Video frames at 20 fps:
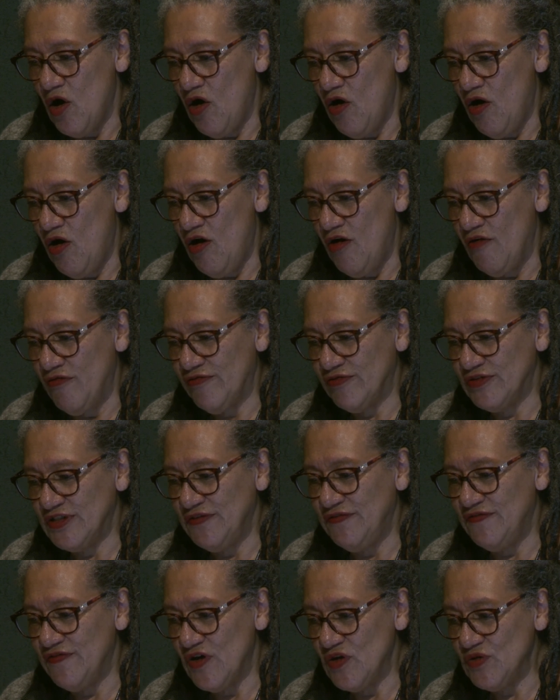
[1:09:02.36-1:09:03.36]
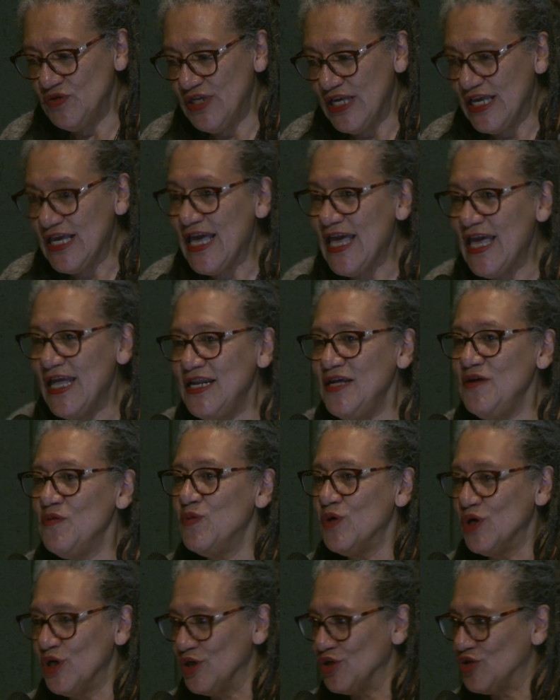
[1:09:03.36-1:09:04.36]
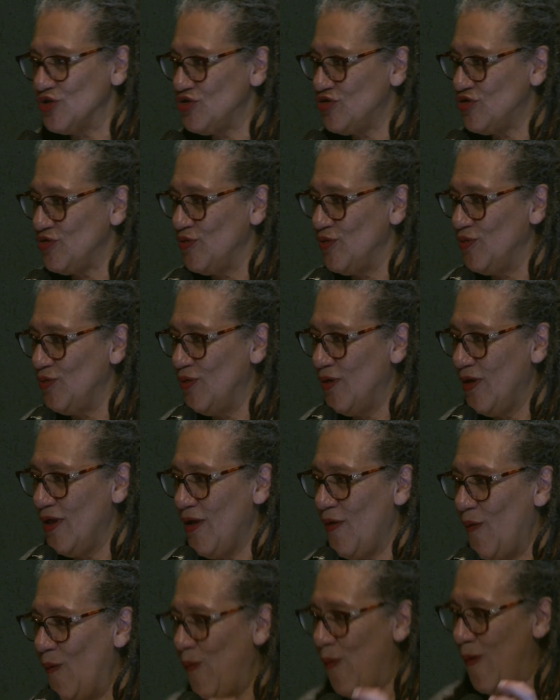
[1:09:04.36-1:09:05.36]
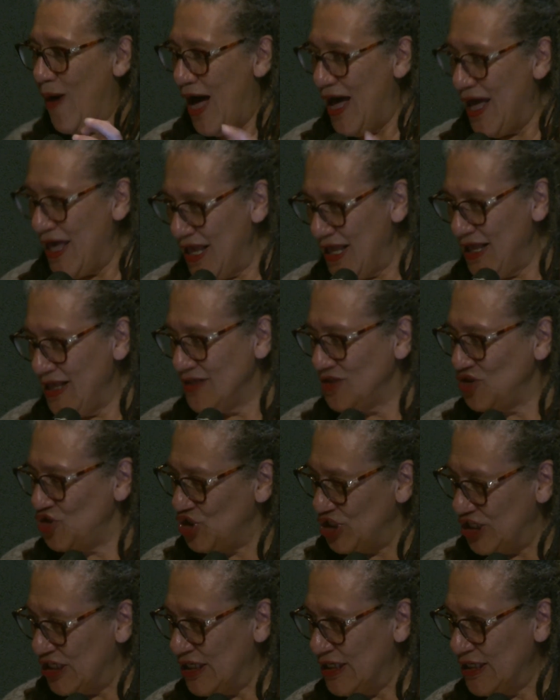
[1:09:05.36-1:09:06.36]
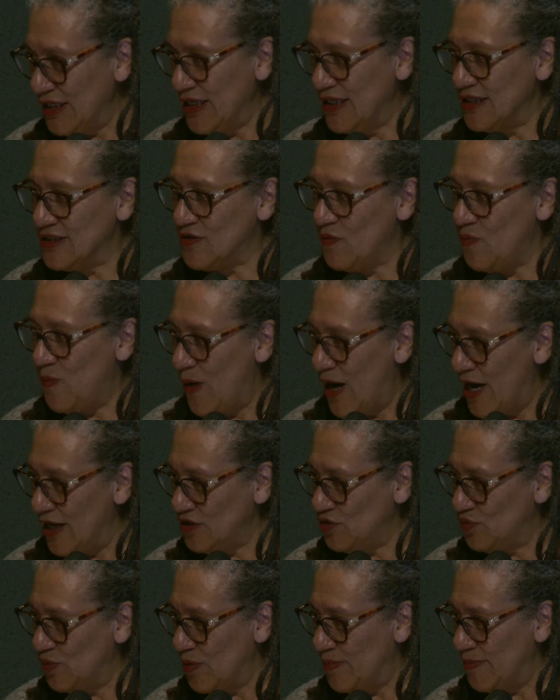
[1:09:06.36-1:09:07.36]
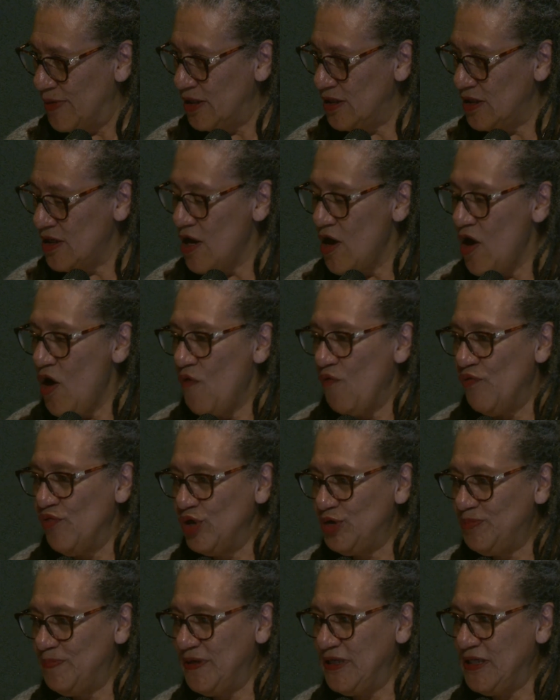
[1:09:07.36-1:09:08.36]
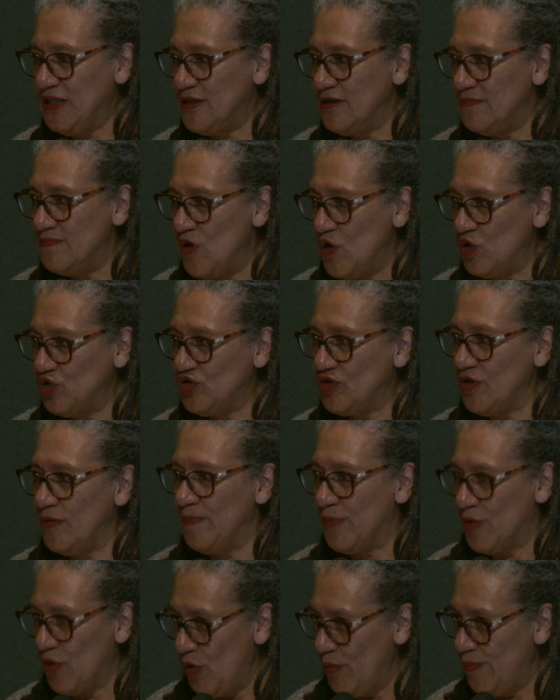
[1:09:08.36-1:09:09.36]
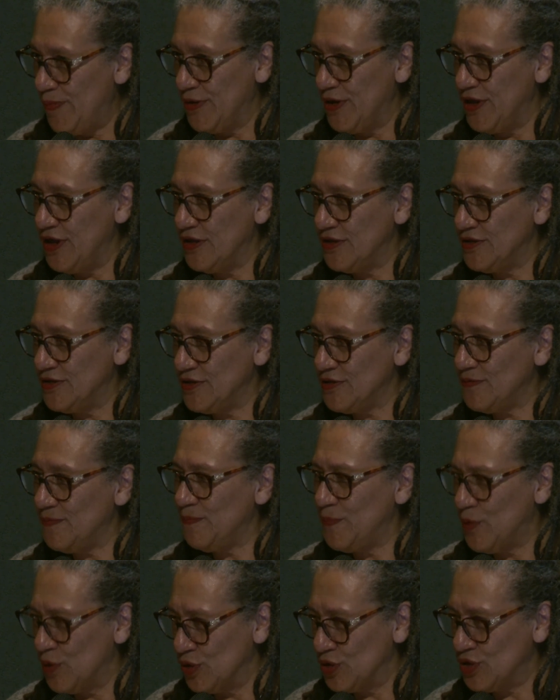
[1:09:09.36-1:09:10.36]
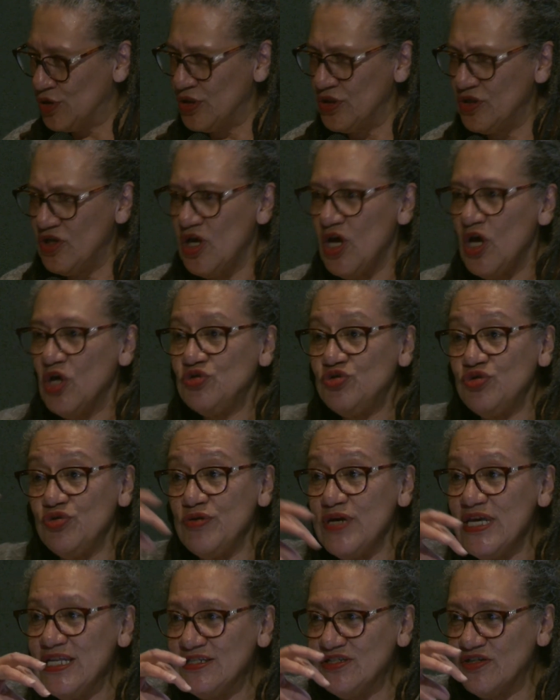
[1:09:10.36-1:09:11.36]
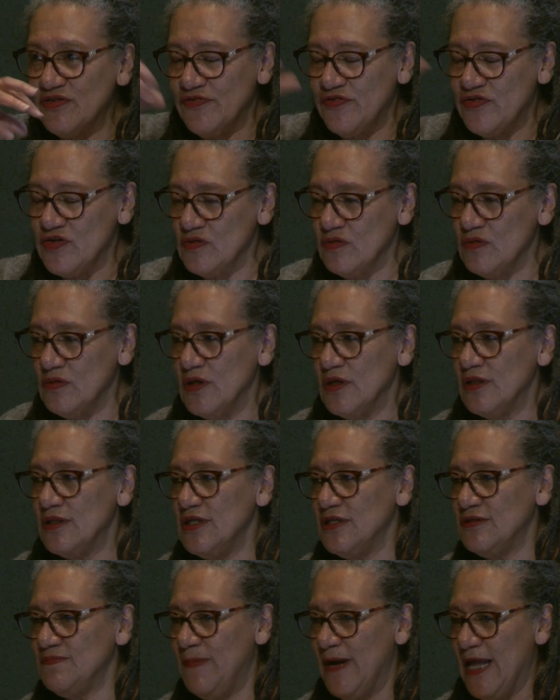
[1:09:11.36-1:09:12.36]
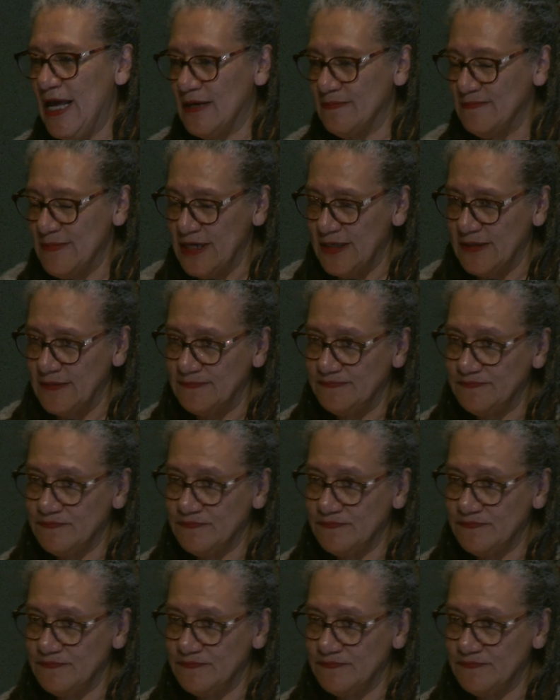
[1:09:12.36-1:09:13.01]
of devoting any words to why she, as a white woman, would be the most appropriate person to interview this black man.